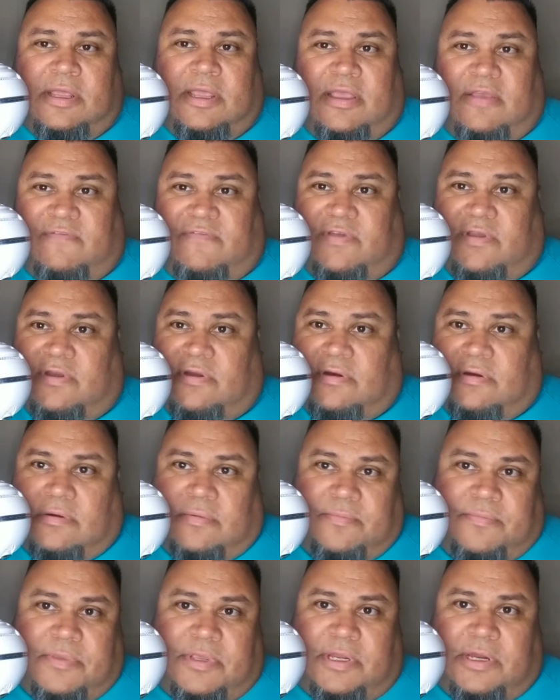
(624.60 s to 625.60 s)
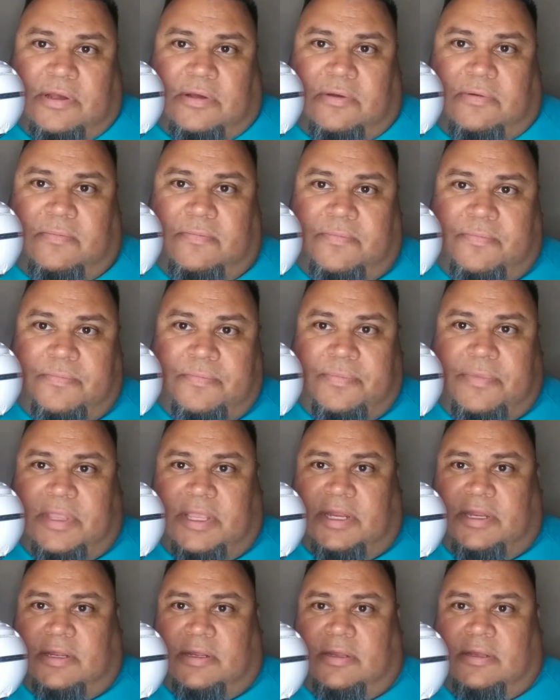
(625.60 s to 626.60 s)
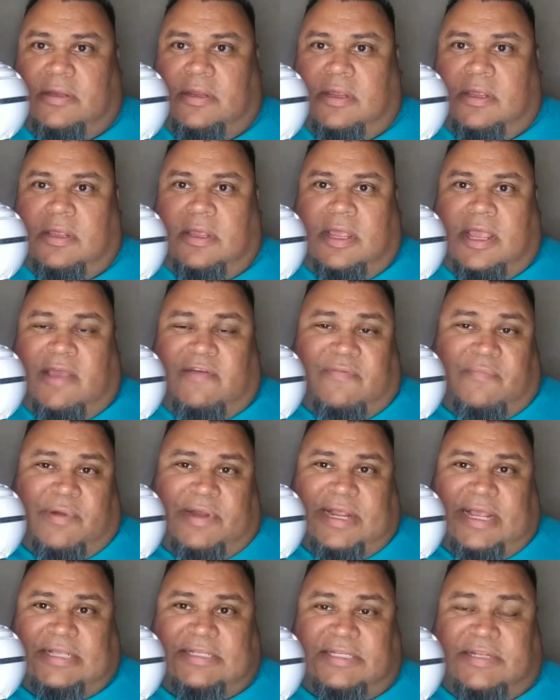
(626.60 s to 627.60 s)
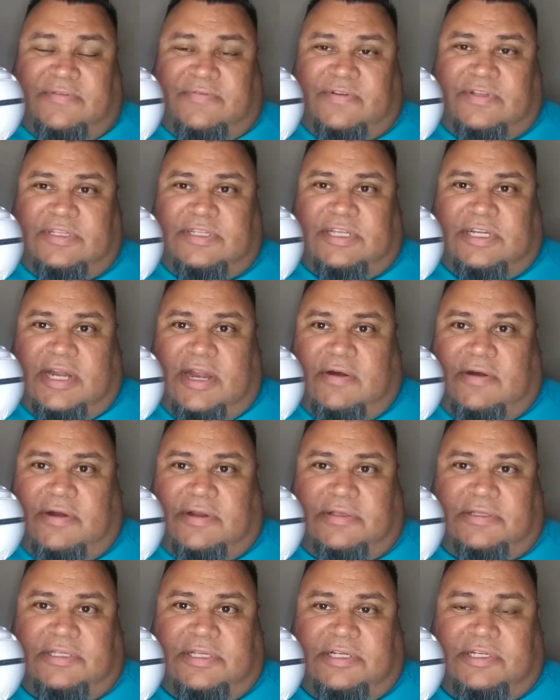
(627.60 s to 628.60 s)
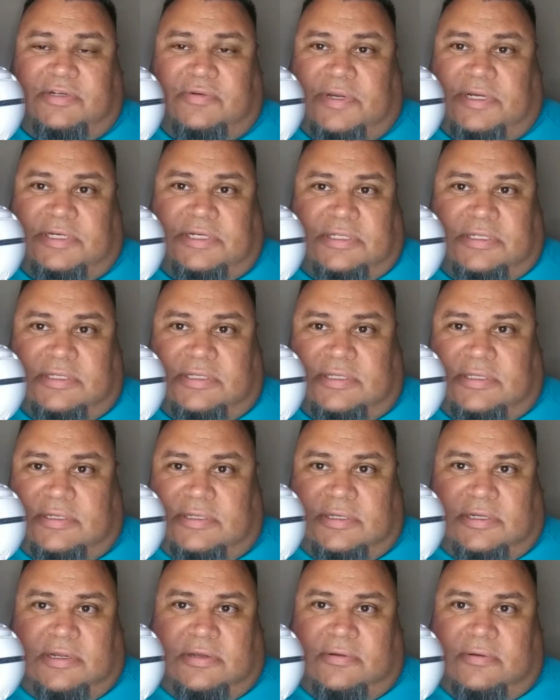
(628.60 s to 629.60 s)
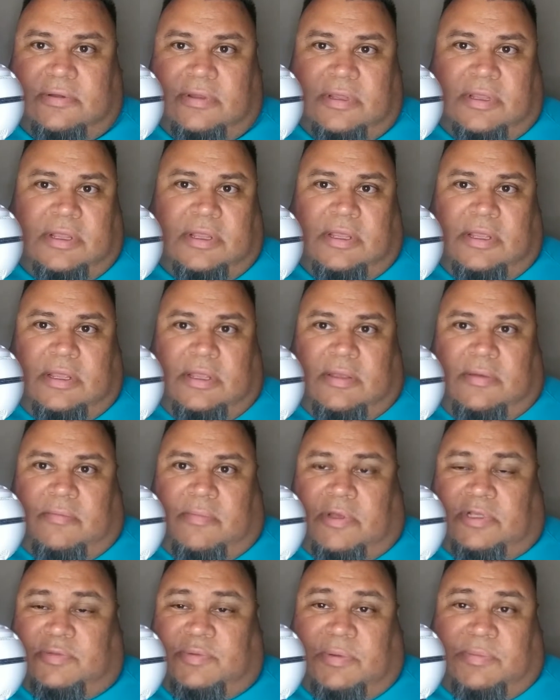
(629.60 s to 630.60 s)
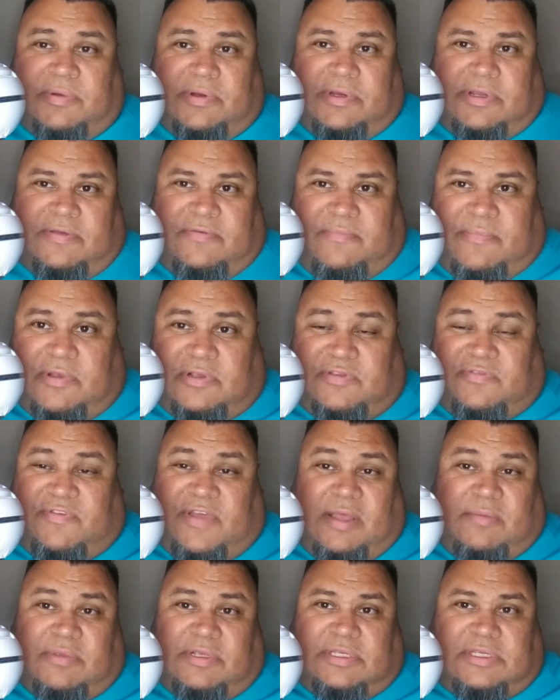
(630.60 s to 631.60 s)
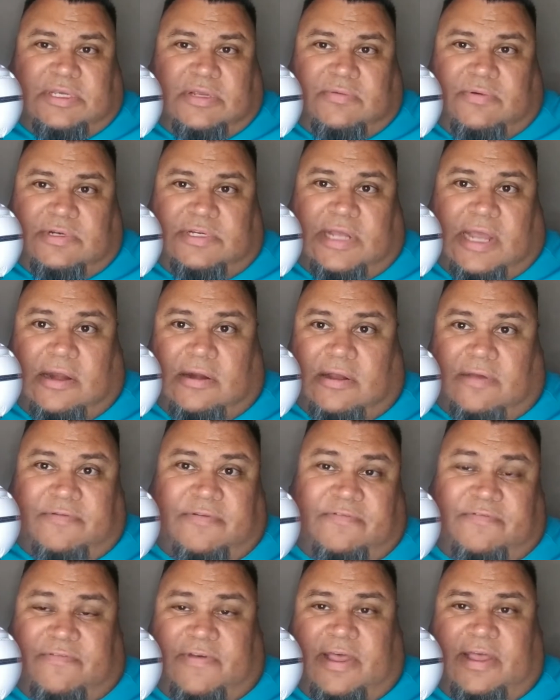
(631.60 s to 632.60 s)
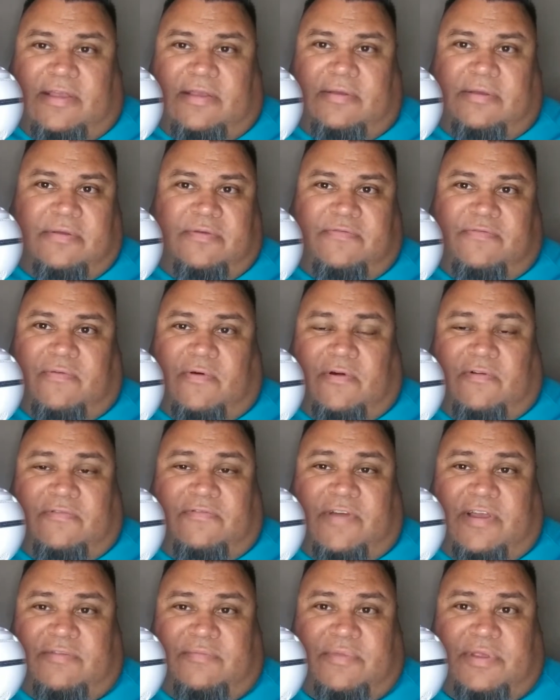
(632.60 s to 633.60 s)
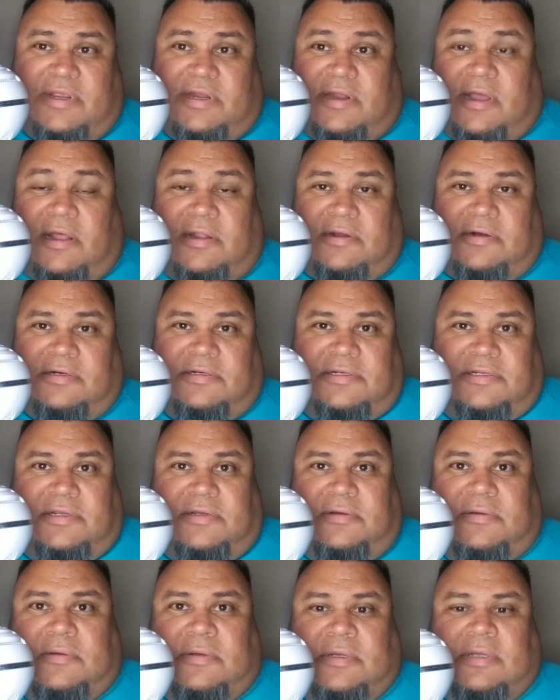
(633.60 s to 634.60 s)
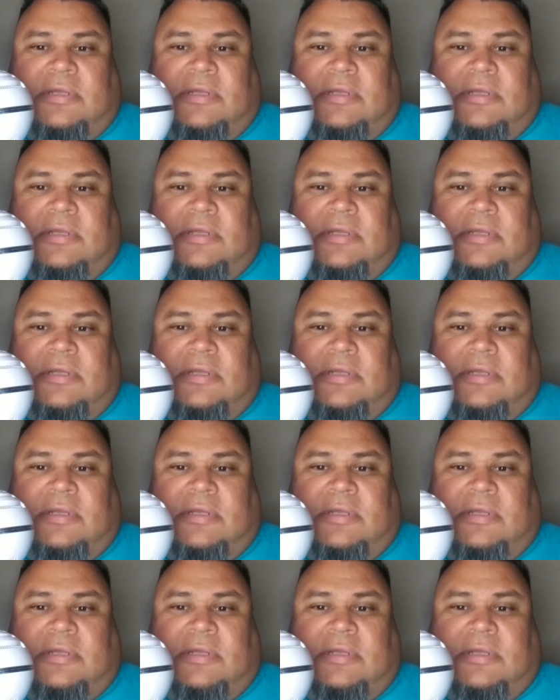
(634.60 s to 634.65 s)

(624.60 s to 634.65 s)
if you're you know in everybody has different scenarios situations. You know, most people most families could retire off of five four or five million dollars. So